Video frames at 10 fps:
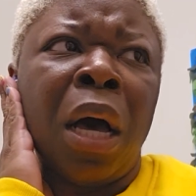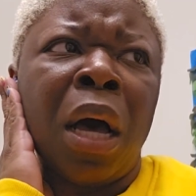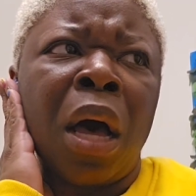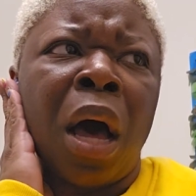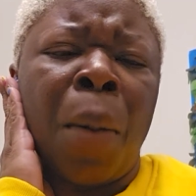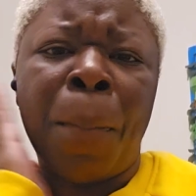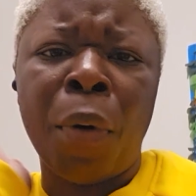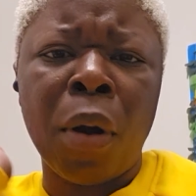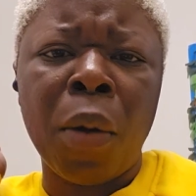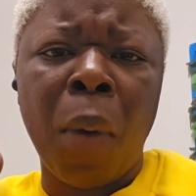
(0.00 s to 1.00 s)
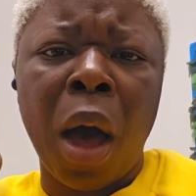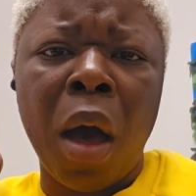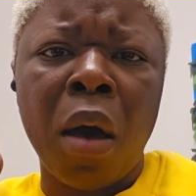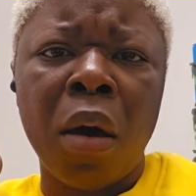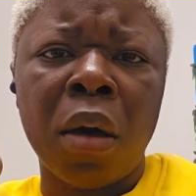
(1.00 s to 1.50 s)

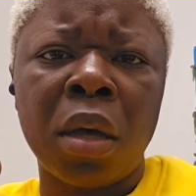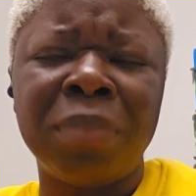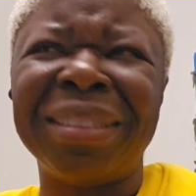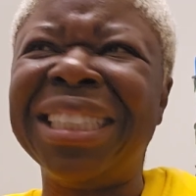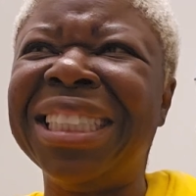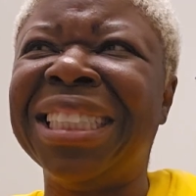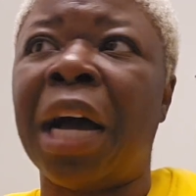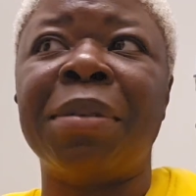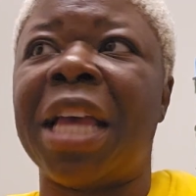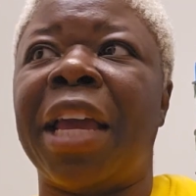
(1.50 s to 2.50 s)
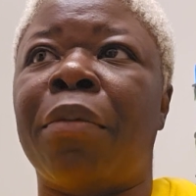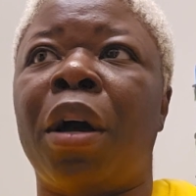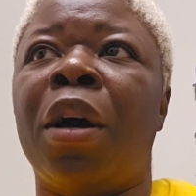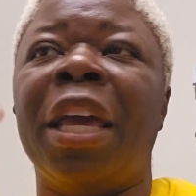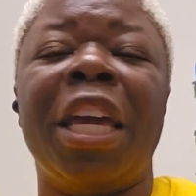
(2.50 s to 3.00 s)
Boardwalk. I'm saying it
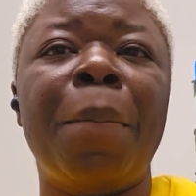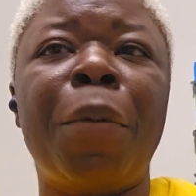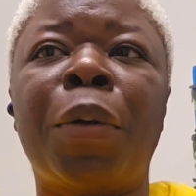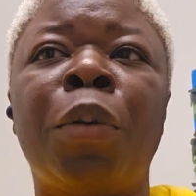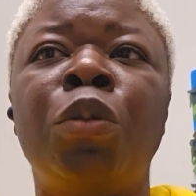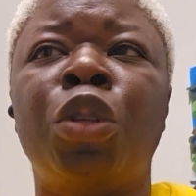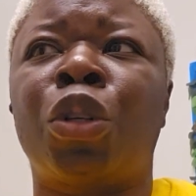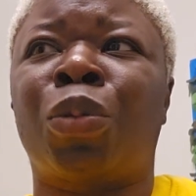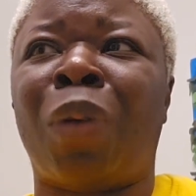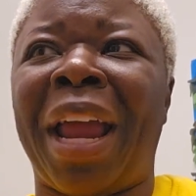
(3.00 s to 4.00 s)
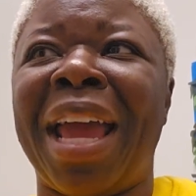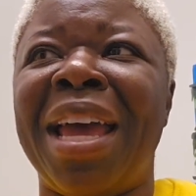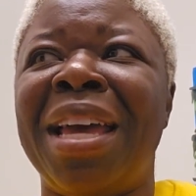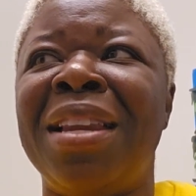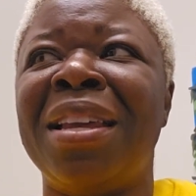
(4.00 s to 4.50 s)
wrong. Emerald
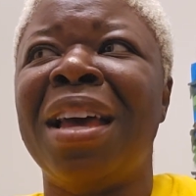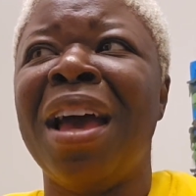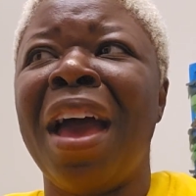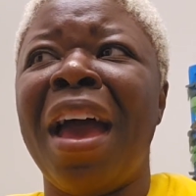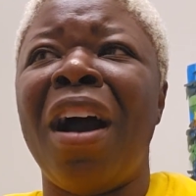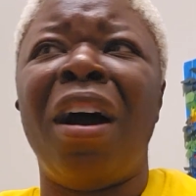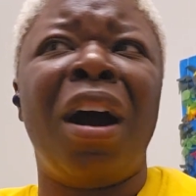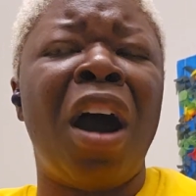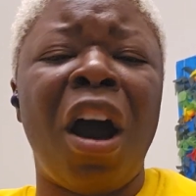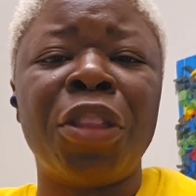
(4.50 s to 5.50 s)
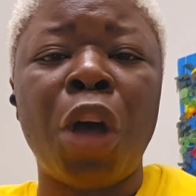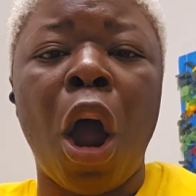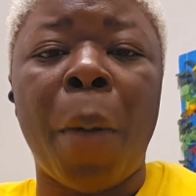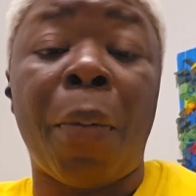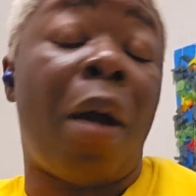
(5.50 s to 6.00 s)
Grand on the
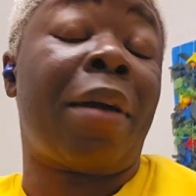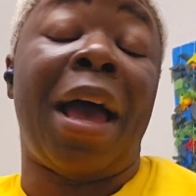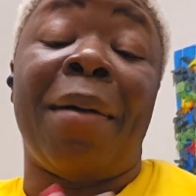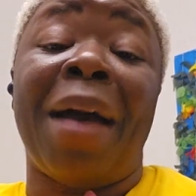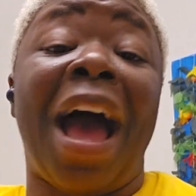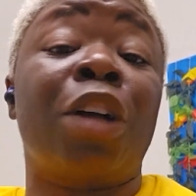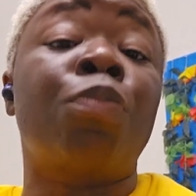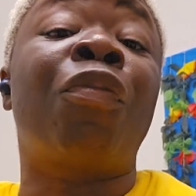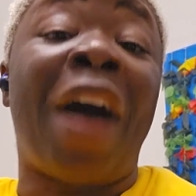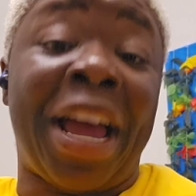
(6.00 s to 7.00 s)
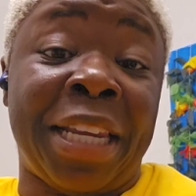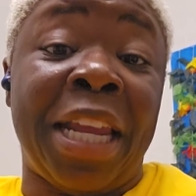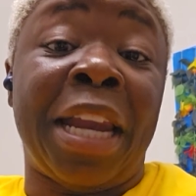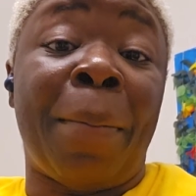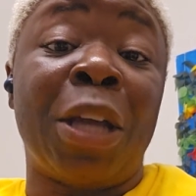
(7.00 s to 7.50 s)
Harbor Walk. I'll find
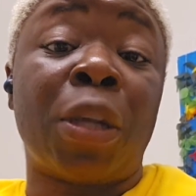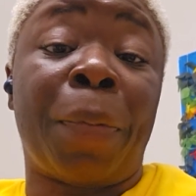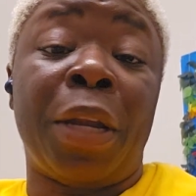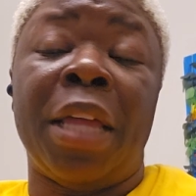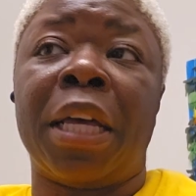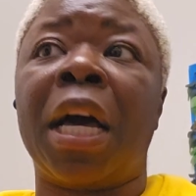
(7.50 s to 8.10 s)
it and I'll make sure I put it in the